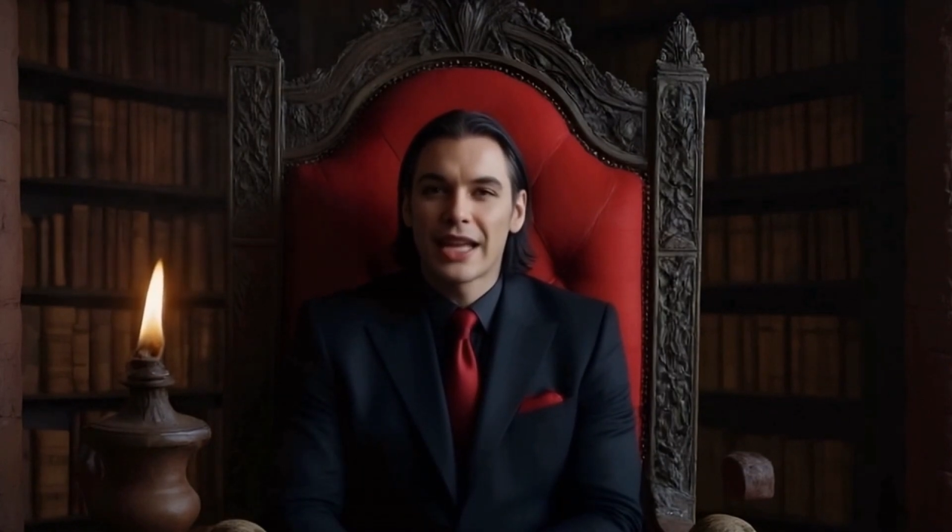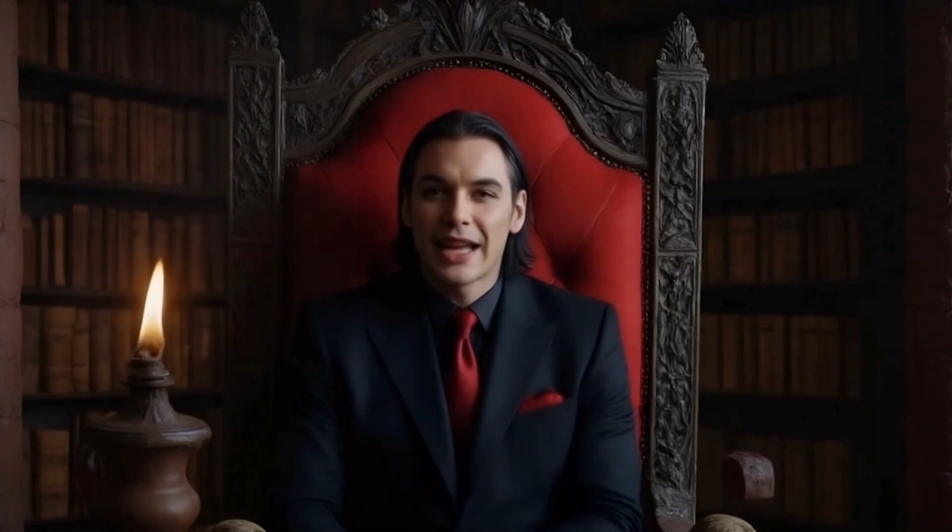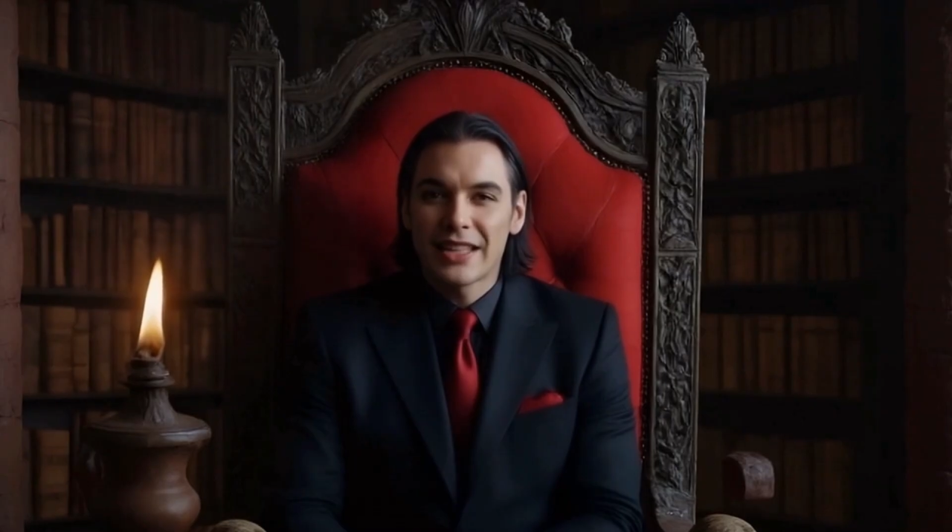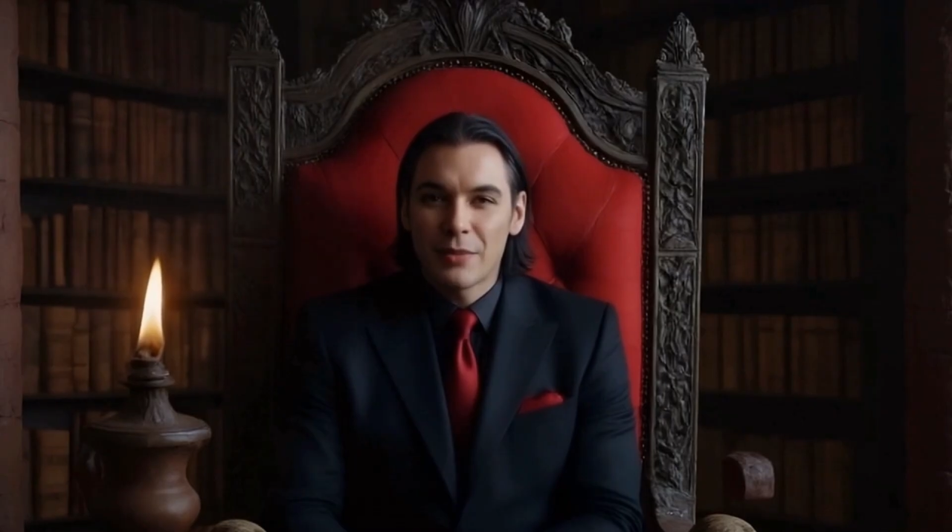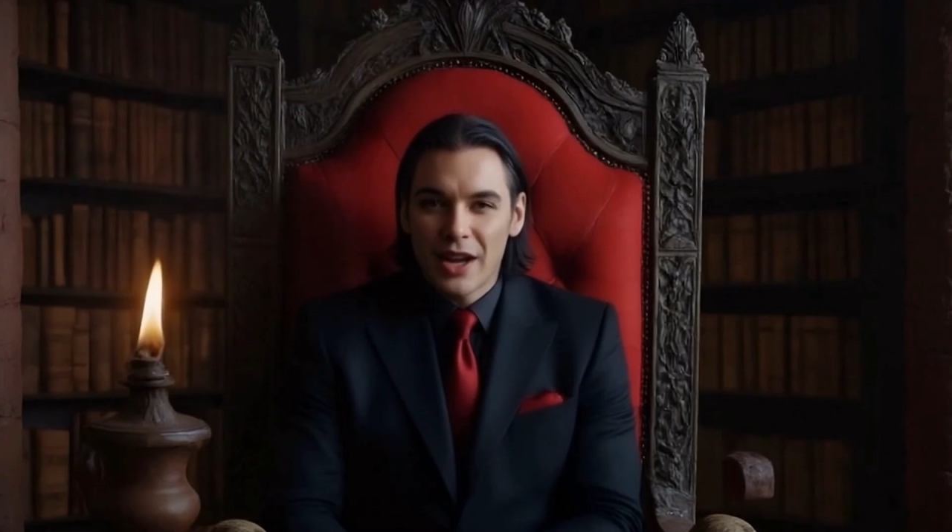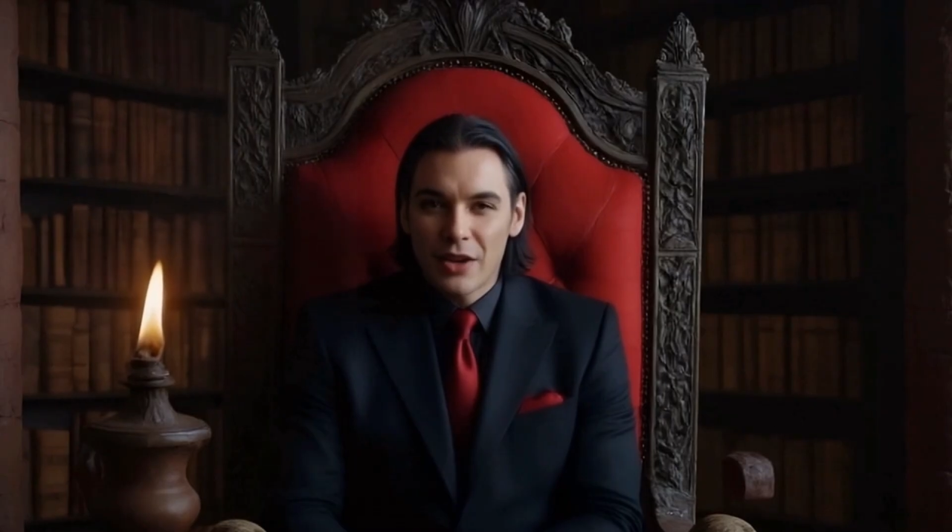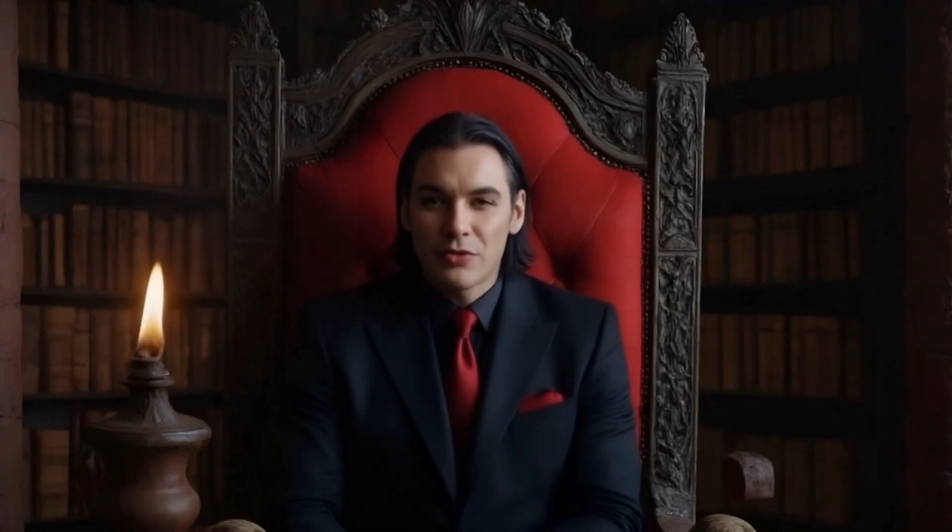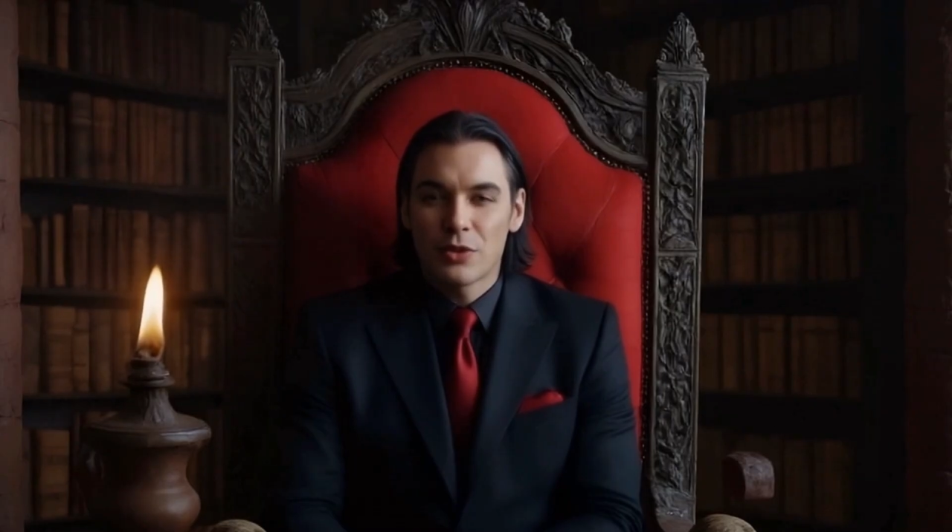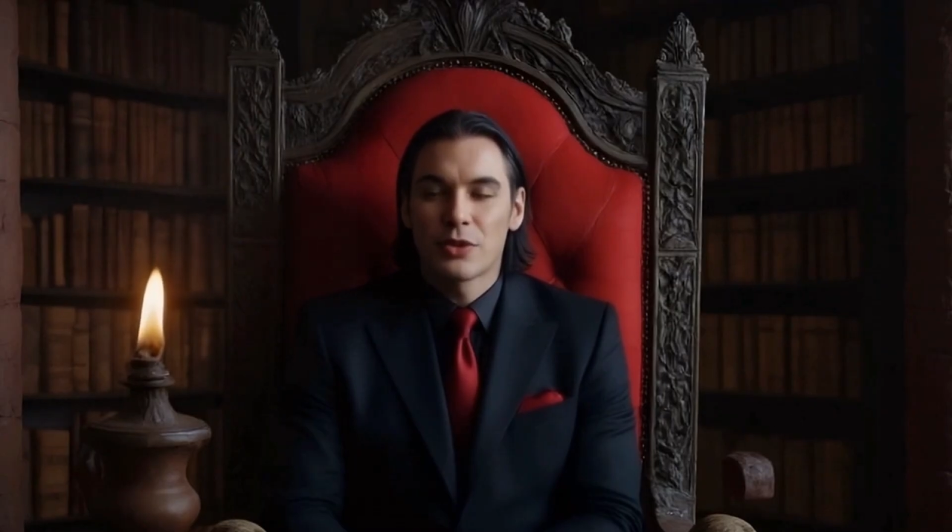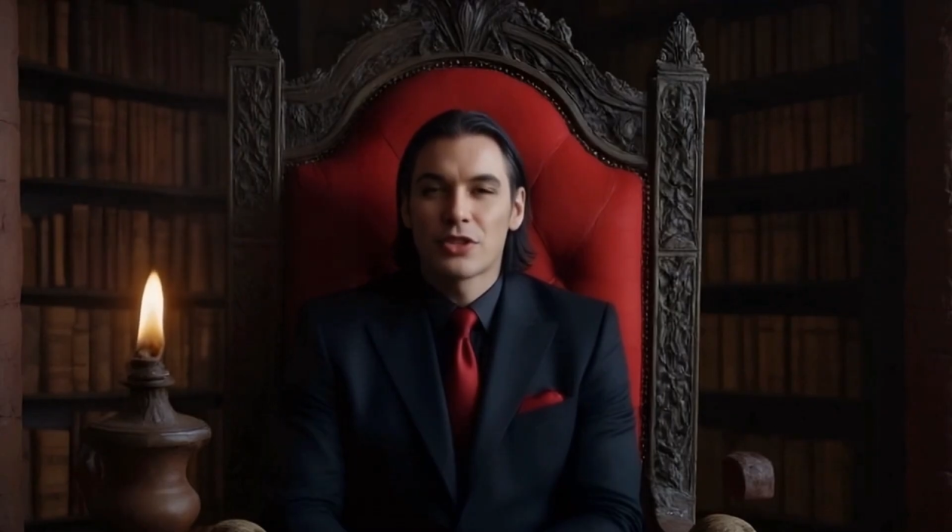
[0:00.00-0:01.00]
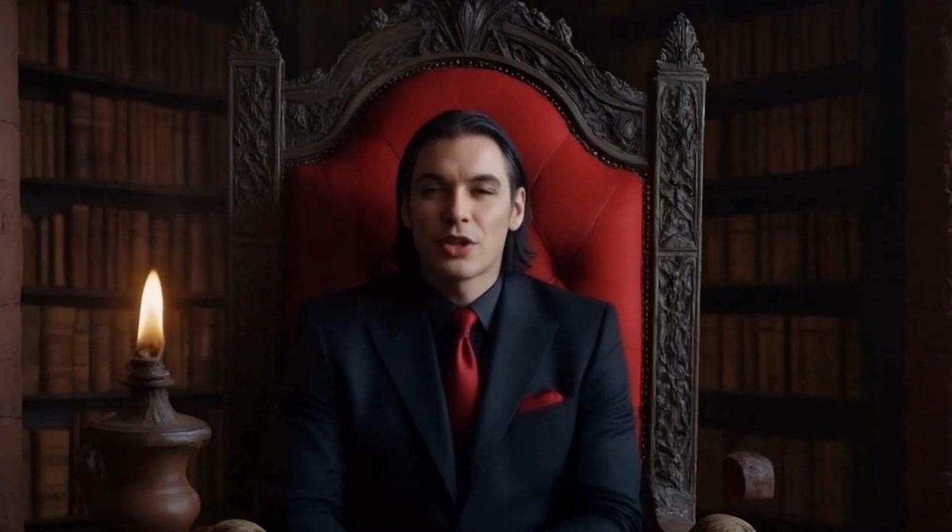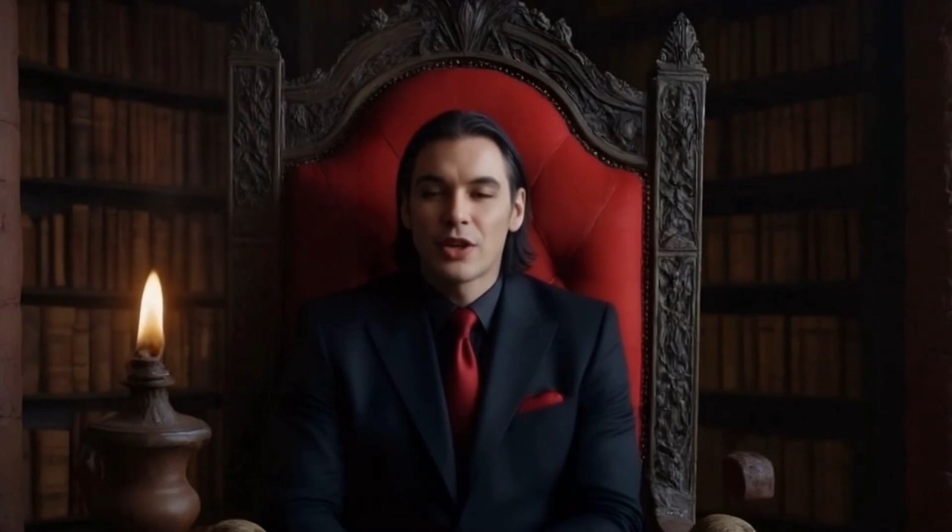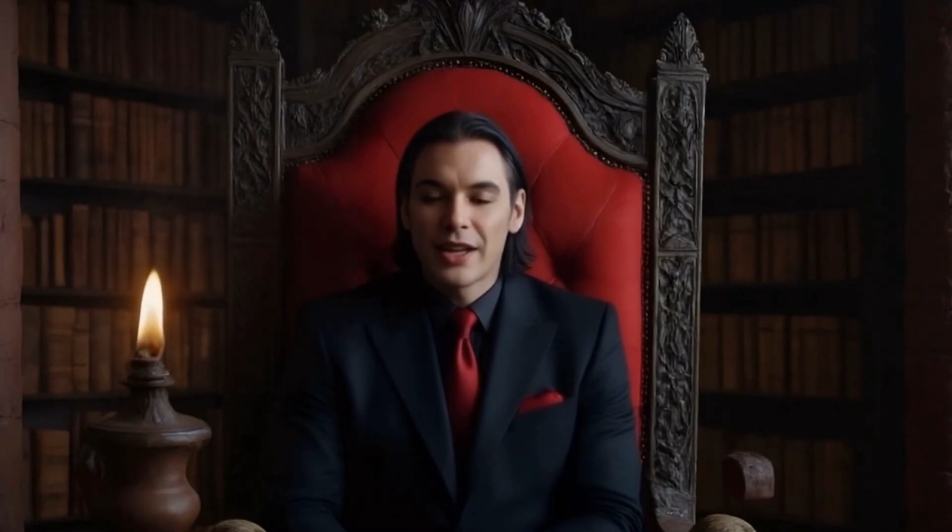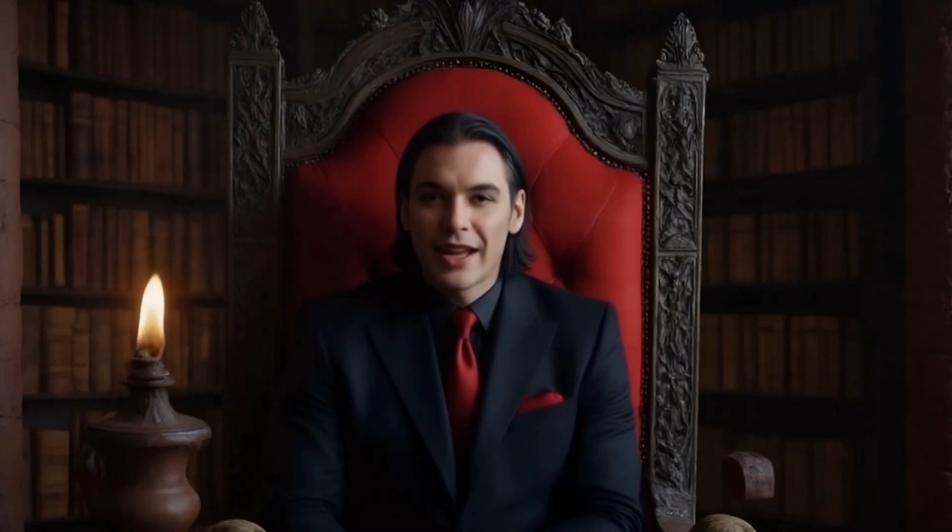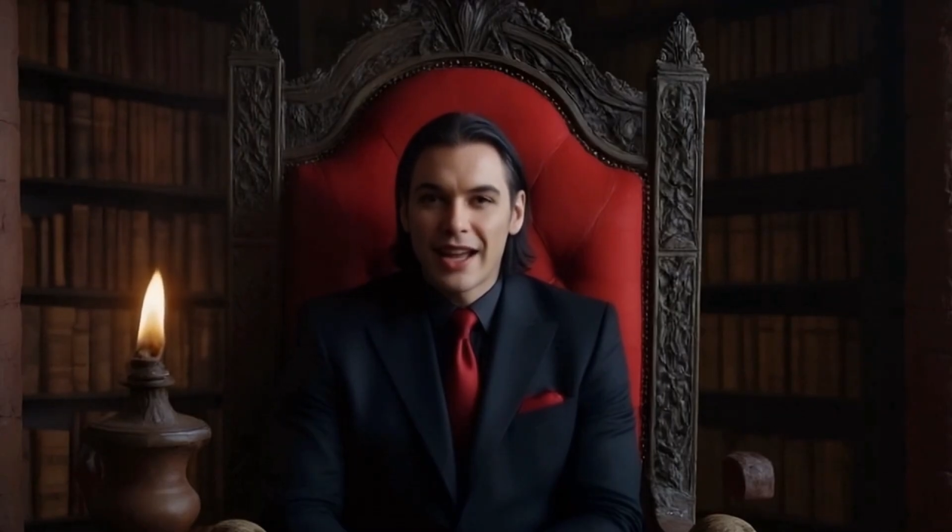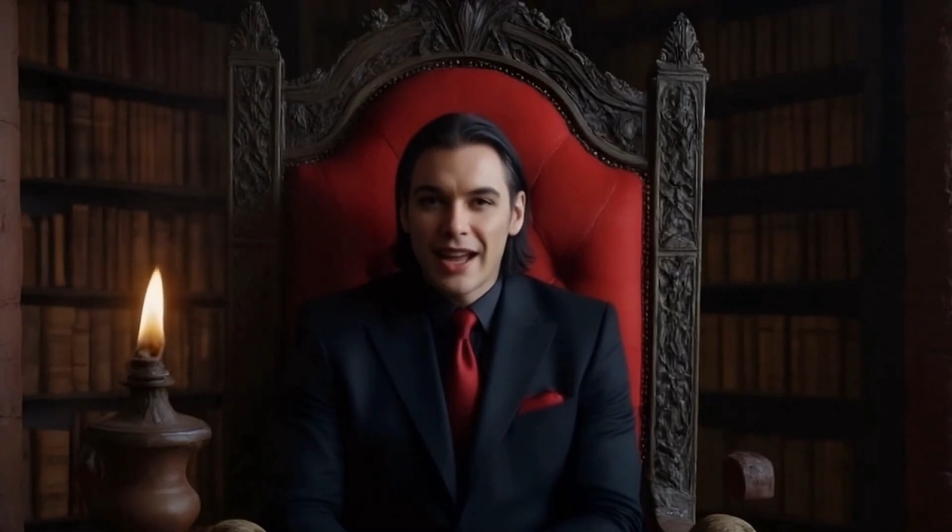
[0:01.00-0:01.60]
antimatter from CERN